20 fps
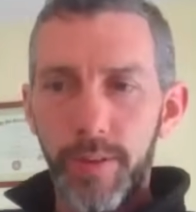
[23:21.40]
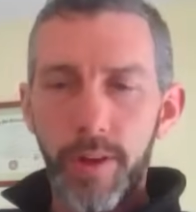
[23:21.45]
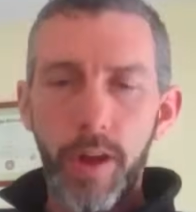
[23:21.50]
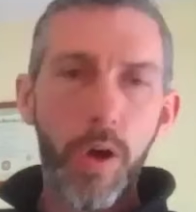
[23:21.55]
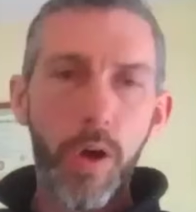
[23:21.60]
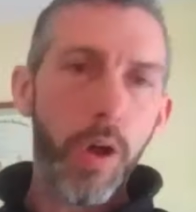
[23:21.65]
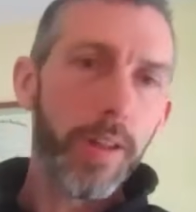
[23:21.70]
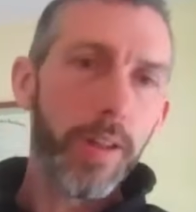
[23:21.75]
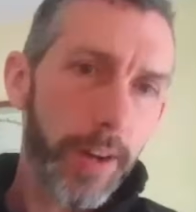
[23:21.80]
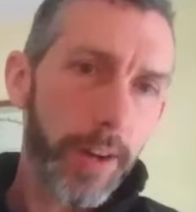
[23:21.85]

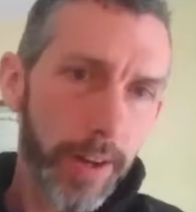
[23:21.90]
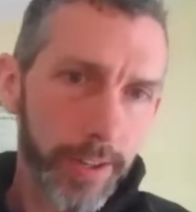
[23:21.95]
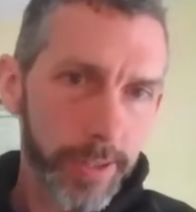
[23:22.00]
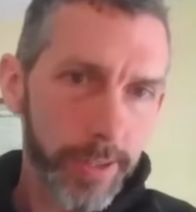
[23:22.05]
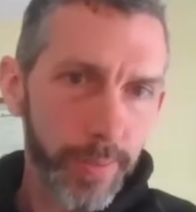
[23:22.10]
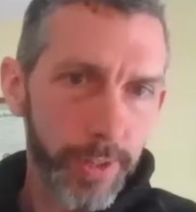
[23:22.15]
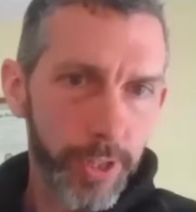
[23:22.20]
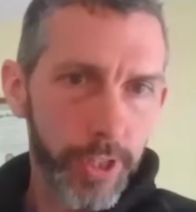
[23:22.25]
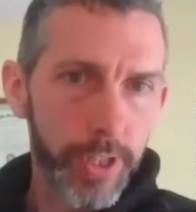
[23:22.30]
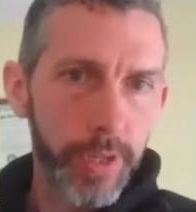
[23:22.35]
all of our
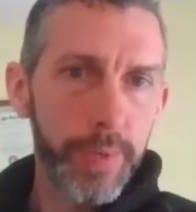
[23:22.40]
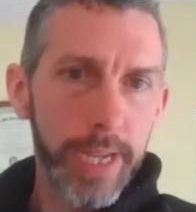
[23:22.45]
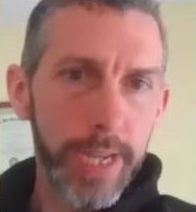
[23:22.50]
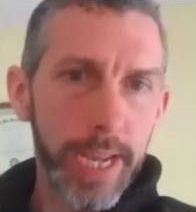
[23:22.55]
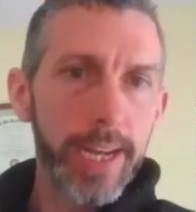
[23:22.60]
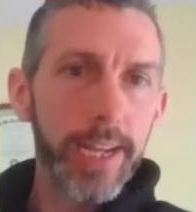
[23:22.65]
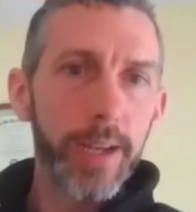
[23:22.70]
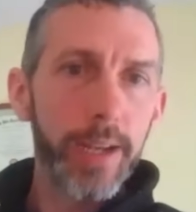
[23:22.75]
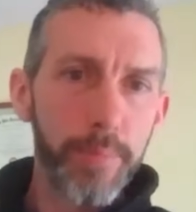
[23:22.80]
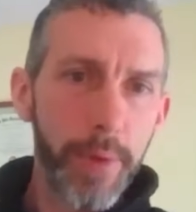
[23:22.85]
customers should be
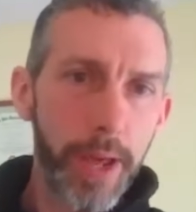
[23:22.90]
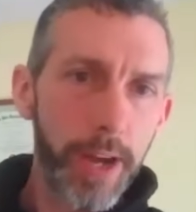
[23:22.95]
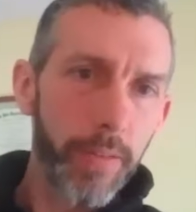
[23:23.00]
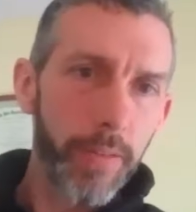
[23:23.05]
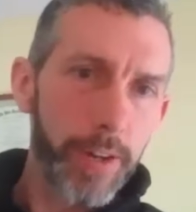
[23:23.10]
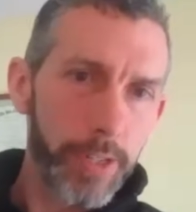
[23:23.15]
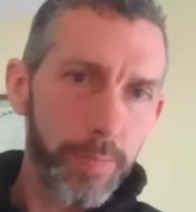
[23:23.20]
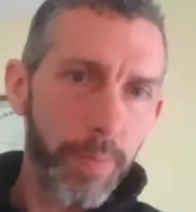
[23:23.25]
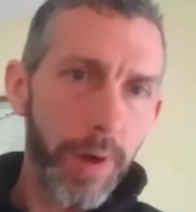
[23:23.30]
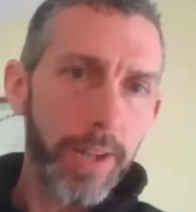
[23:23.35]
getting a better
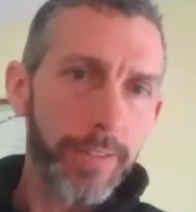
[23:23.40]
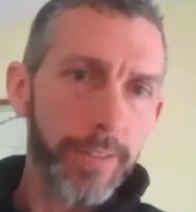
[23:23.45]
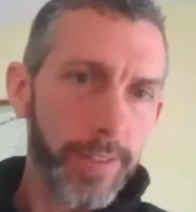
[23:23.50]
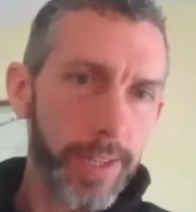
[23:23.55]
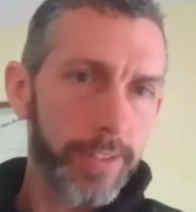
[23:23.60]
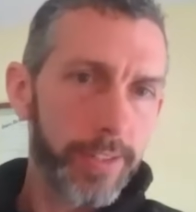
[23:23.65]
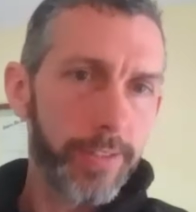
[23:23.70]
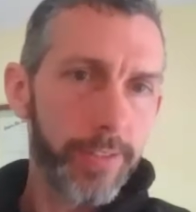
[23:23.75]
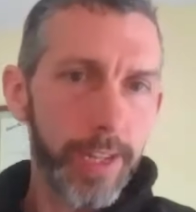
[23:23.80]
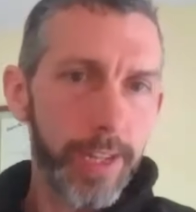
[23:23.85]
response.
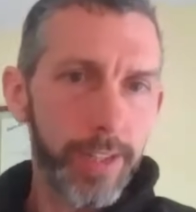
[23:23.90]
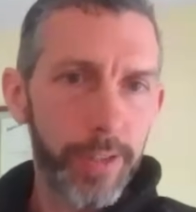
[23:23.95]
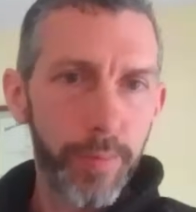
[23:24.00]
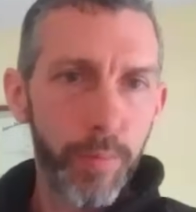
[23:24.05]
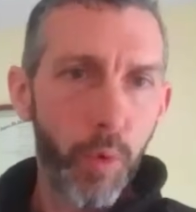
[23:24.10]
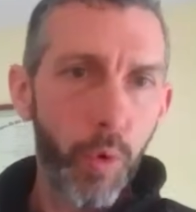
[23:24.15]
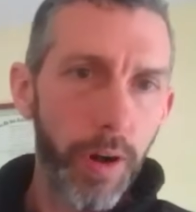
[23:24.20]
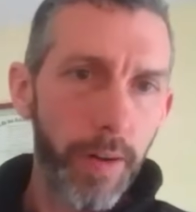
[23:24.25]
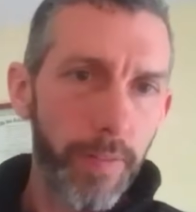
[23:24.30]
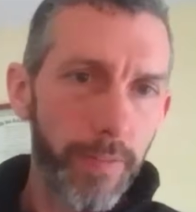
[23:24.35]
That's a
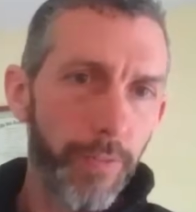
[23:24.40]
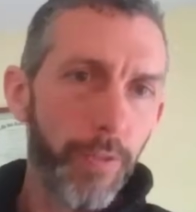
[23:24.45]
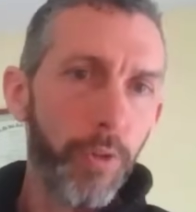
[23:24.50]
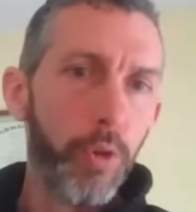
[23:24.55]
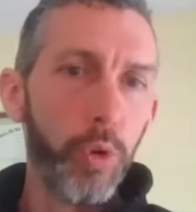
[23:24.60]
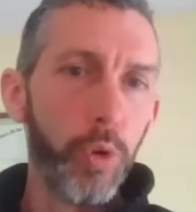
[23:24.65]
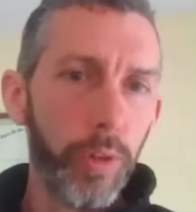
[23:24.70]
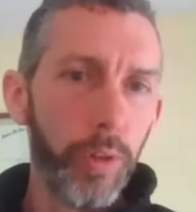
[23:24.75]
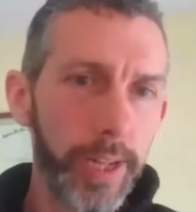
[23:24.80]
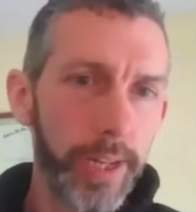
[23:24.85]
more
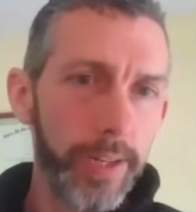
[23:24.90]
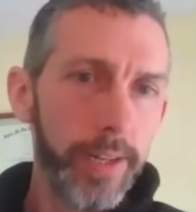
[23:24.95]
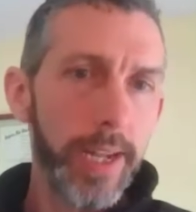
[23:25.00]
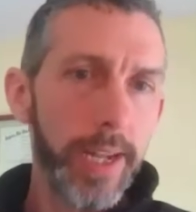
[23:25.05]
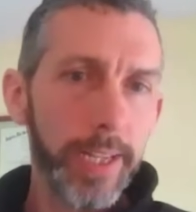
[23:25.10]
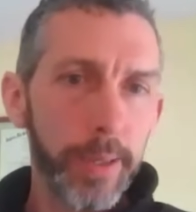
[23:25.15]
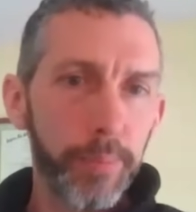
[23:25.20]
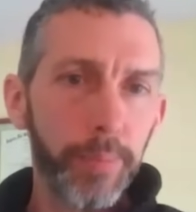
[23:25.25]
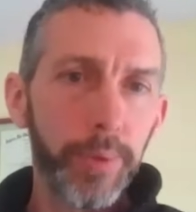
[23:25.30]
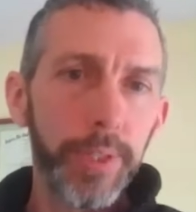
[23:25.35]
full and
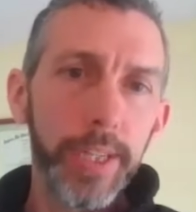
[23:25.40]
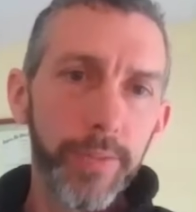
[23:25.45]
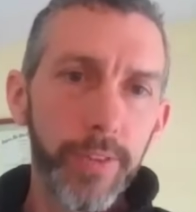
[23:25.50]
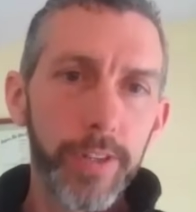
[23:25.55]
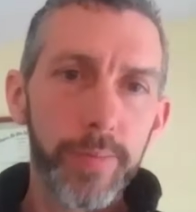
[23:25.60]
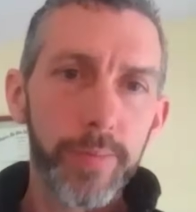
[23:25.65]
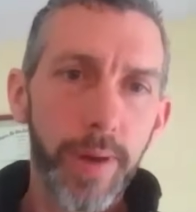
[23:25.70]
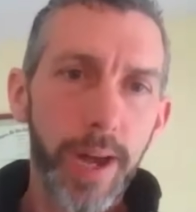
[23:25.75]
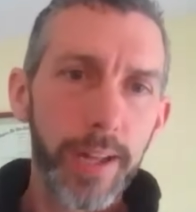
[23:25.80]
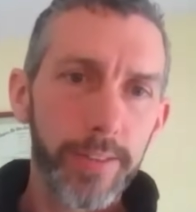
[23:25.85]
complete
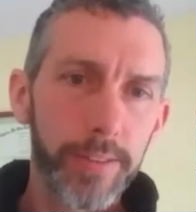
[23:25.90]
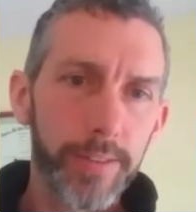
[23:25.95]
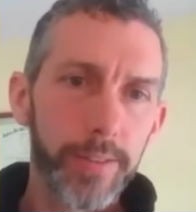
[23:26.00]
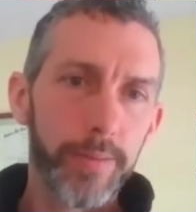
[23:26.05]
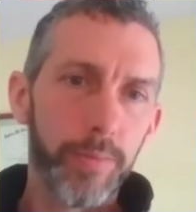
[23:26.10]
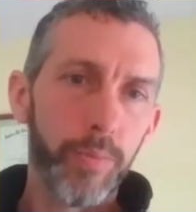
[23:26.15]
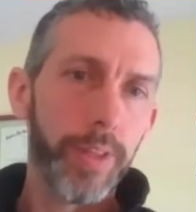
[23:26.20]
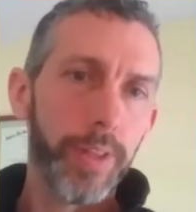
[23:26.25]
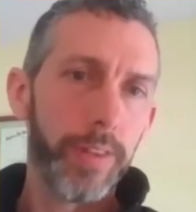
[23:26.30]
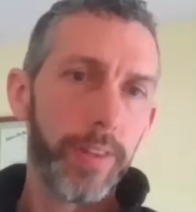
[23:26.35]
response
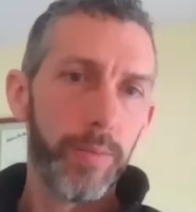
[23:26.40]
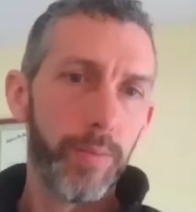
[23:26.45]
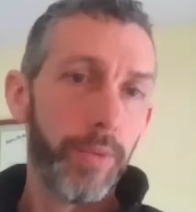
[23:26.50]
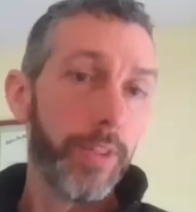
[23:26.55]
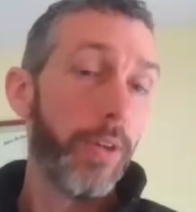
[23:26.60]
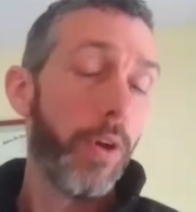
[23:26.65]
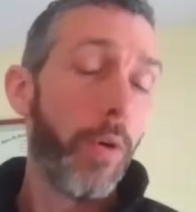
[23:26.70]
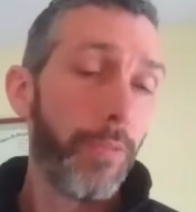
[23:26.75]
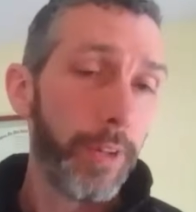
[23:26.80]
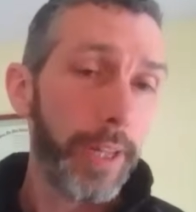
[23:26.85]
with
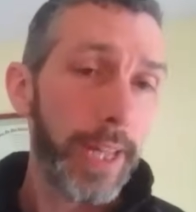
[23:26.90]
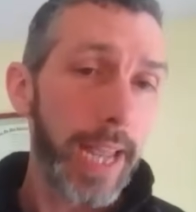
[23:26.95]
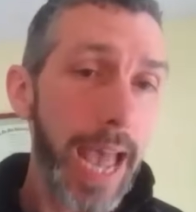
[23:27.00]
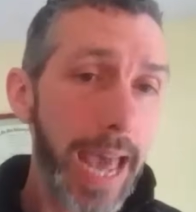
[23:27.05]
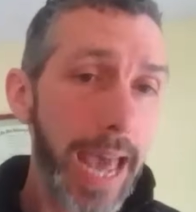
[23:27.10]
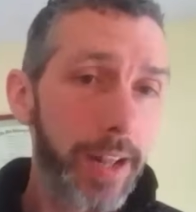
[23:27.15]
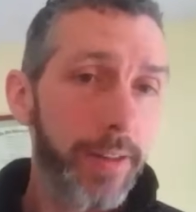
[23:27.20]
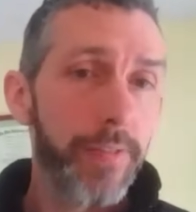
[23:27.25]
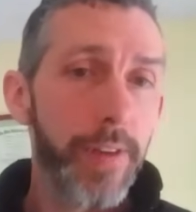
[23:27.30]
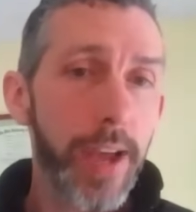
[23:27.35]
hopefully
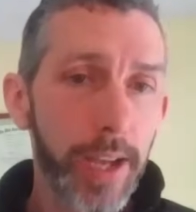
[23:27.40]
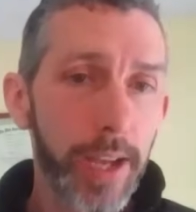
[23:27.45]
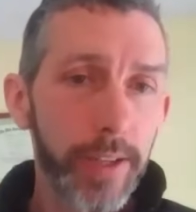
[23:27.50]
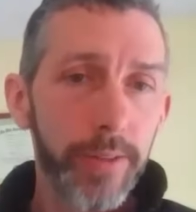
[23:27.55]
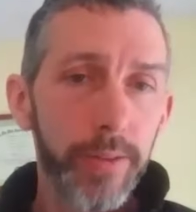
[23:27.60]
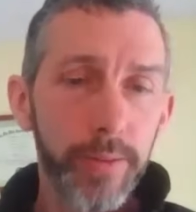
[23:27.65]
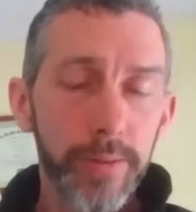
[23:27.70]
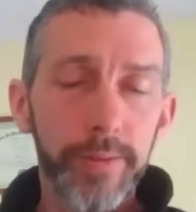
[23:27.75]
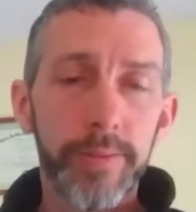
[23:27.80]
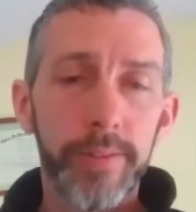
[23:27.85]
added
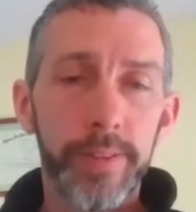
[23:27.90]
value.